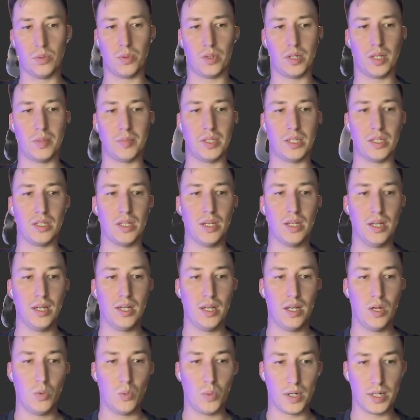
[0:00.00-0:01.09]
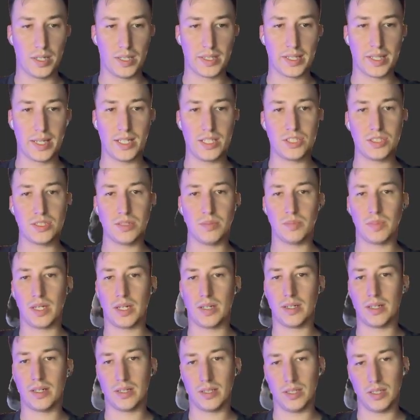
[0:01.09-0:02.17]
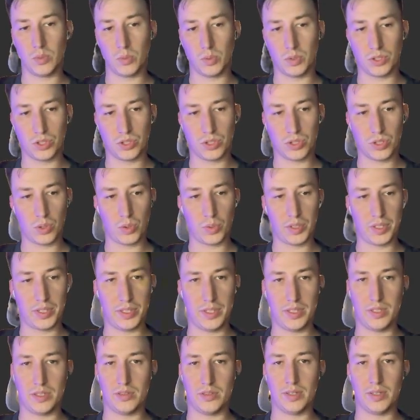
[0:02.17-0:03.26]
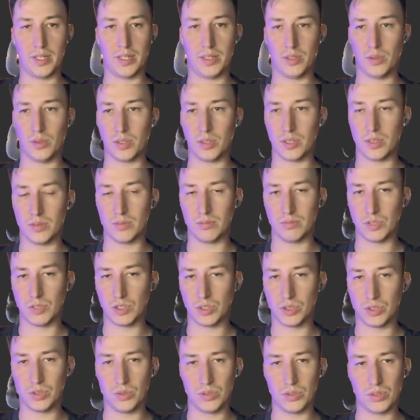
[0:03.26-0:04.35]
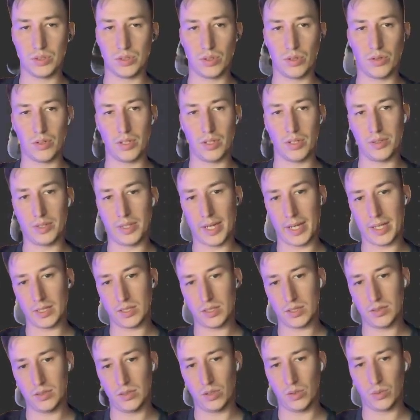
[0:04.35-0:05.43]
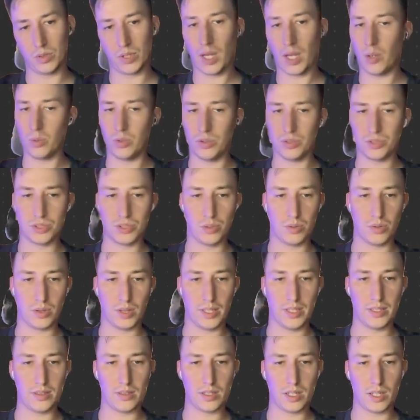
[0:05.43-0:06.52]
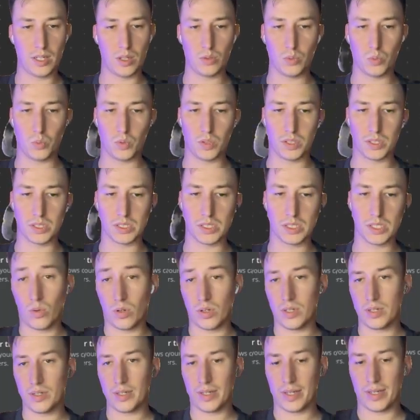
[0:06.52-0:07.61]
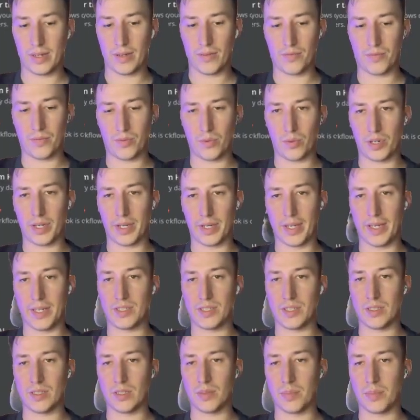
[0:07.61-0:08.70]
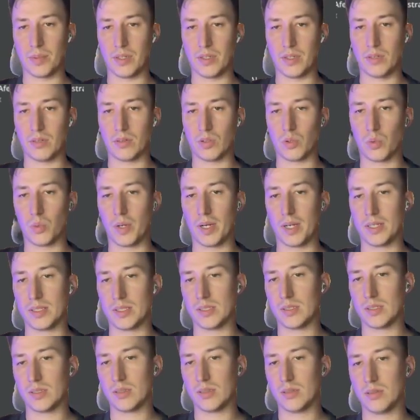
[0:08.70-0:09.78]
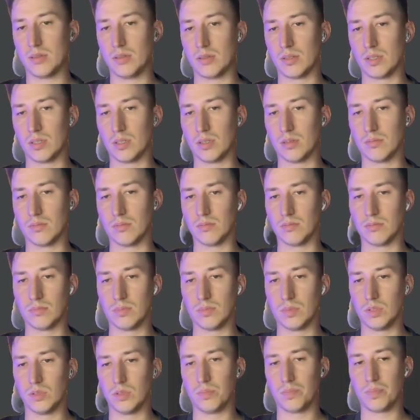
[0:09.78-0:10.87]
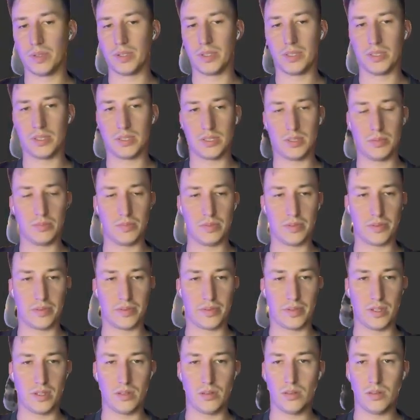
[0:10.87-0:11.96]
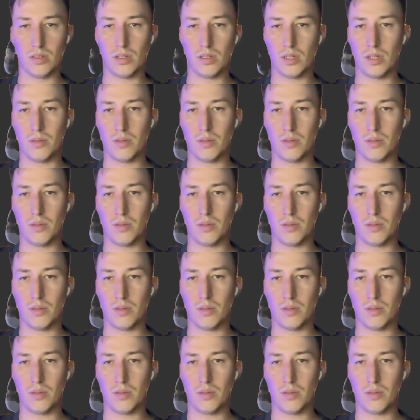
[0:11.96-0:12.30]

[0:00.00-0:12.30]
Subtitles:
know what I mean. When it catches some data, it will show here and you can just use it on a next node. I will show it later how it works. Or for HTTP requests, you can do pretty similar thing.